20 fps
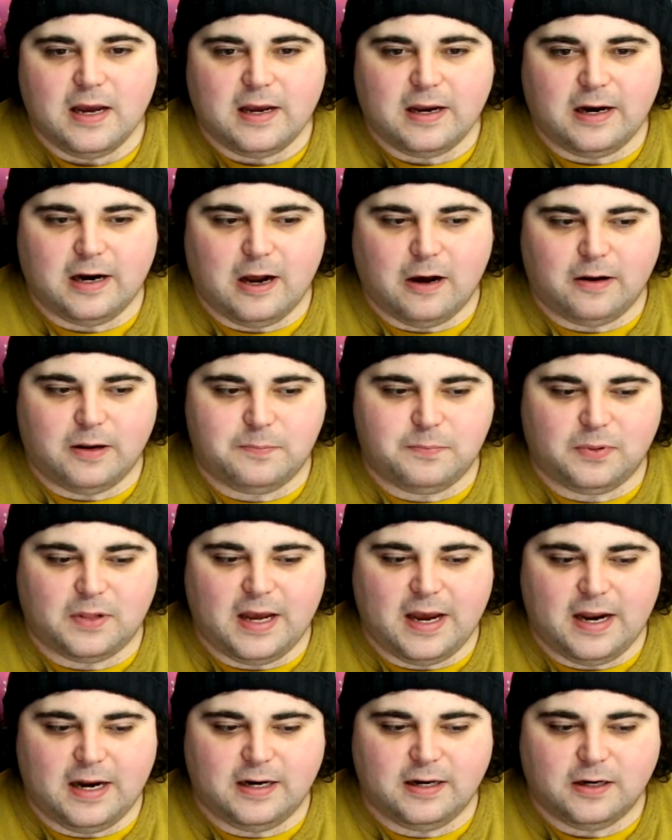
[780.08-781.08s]
he
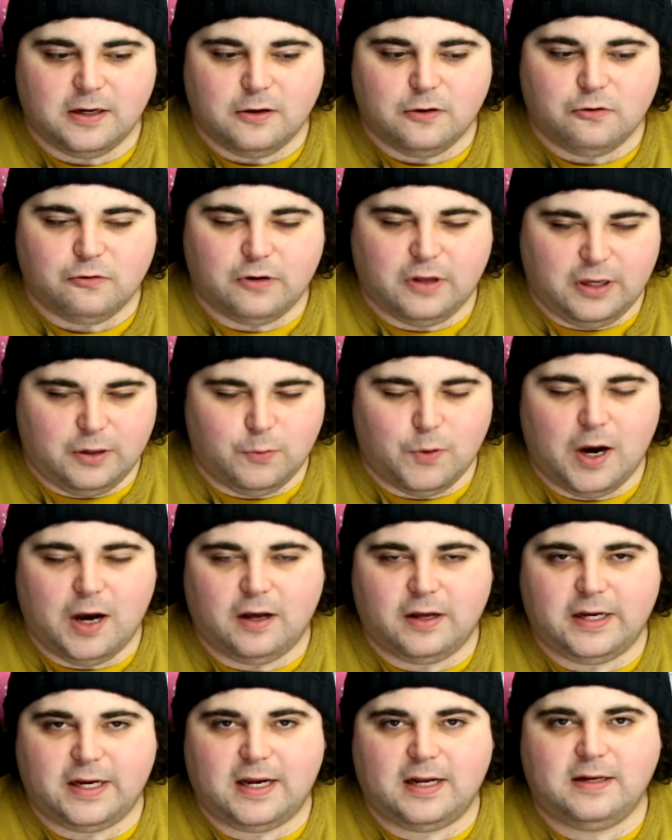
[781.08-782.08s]
played really
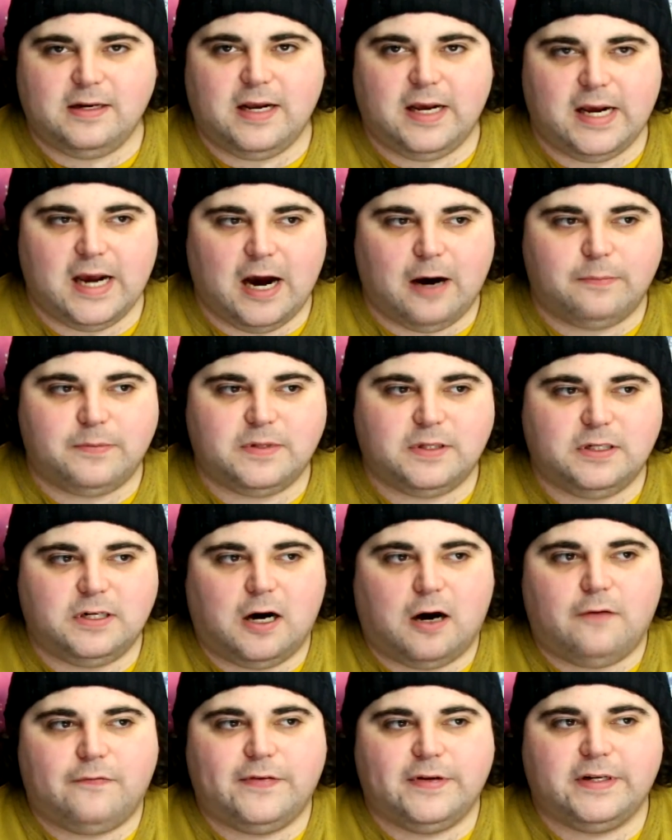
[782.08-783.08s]
well. He helped the
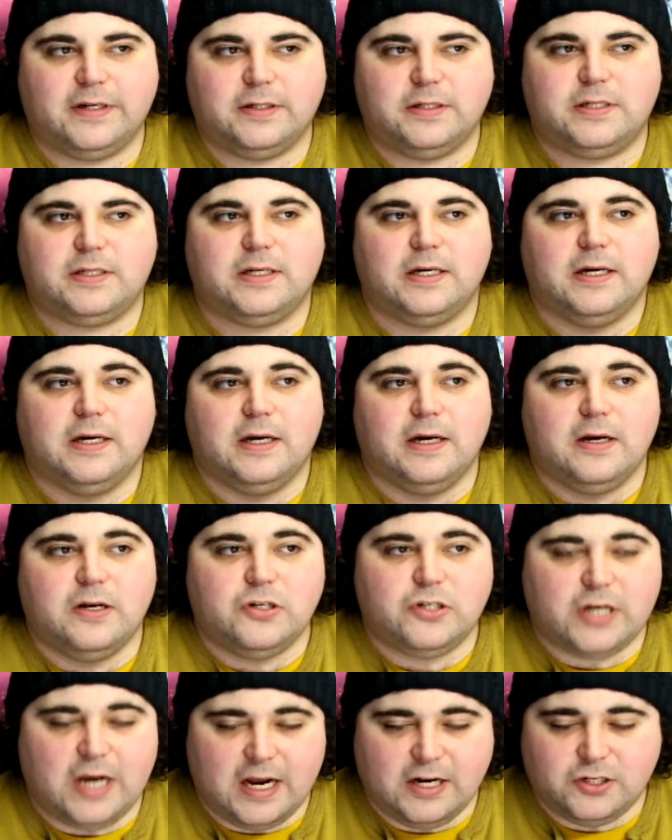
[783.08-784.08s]
Dolphins
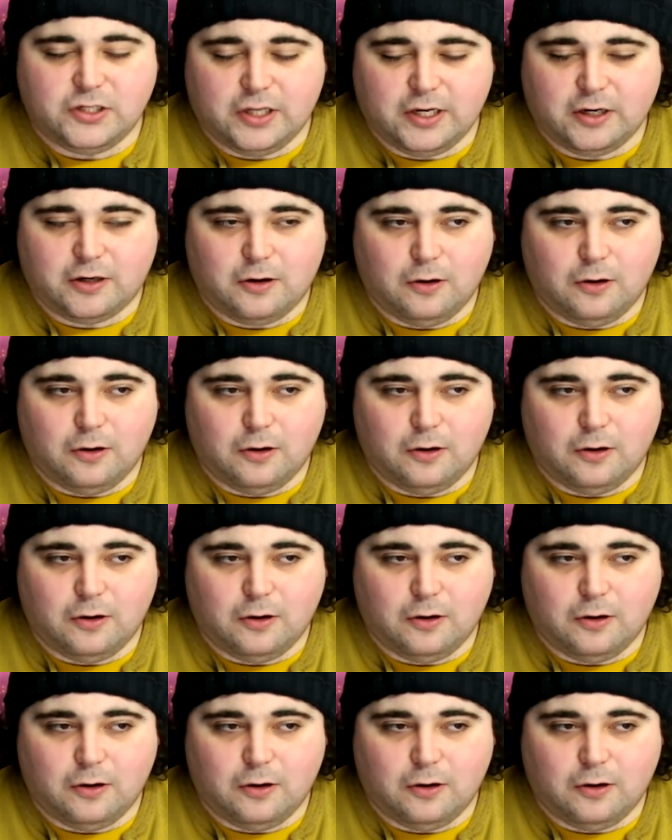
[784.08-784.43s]
change their